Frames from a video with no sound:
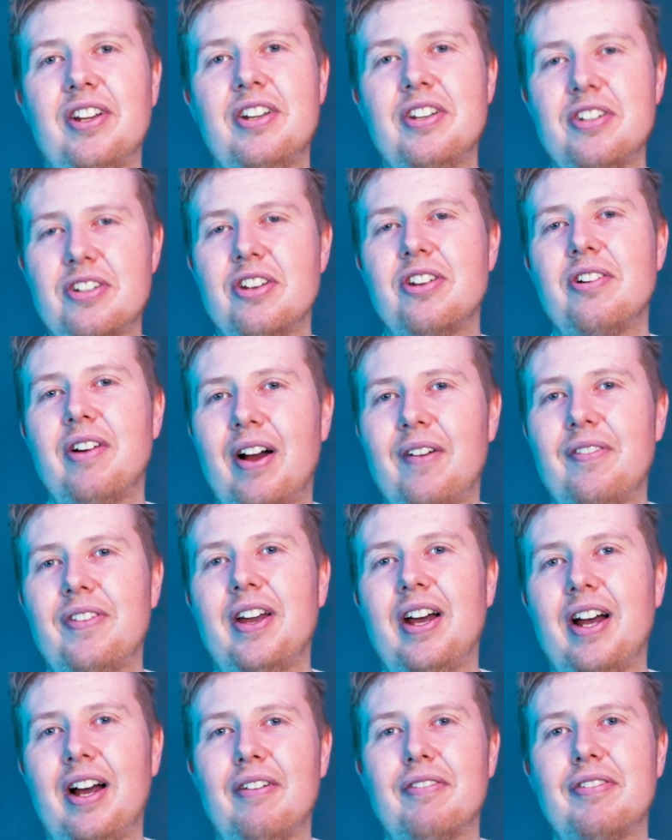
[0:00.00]
and you do have
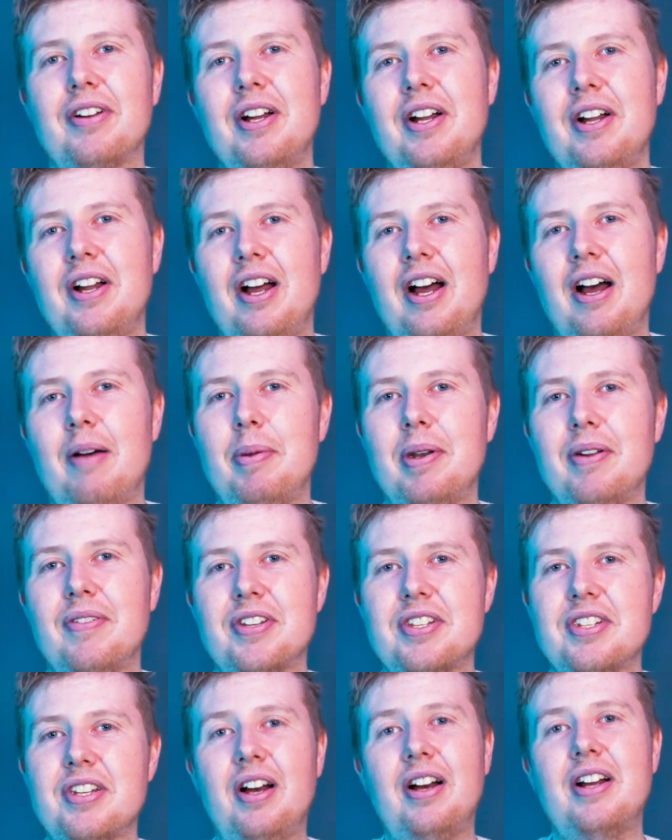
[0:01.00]
to have a bit of
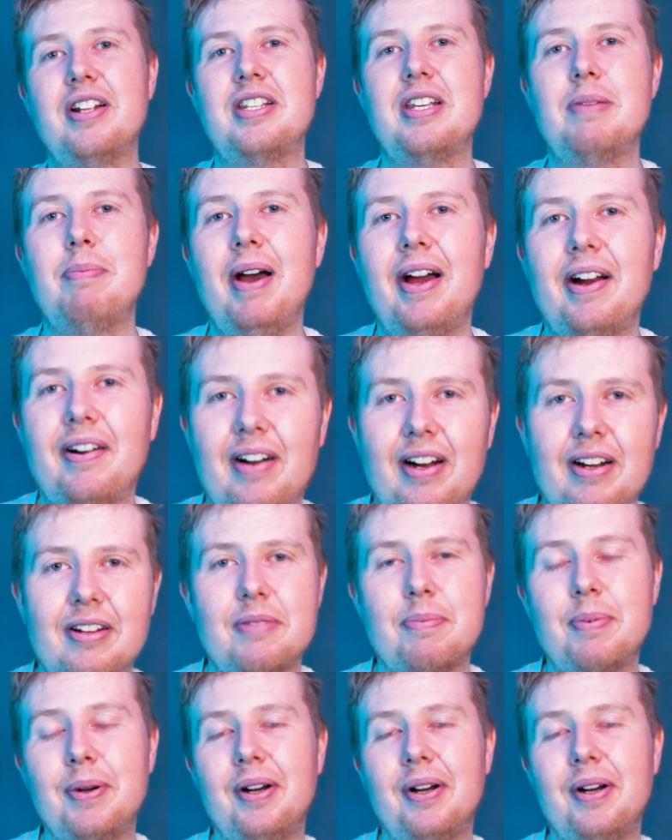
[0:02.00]
a sciencey background.